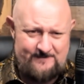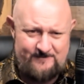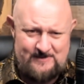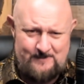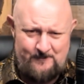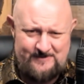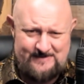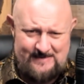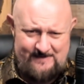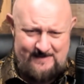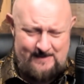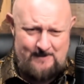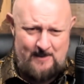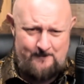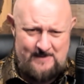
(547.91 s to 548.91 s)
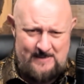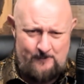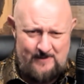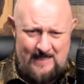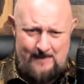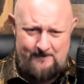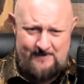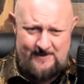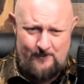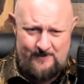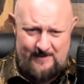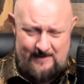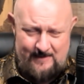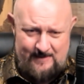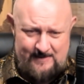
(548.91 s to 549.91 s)
If someone said that about me, would I be
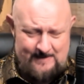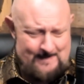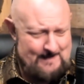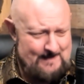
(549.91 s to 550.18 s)
okay?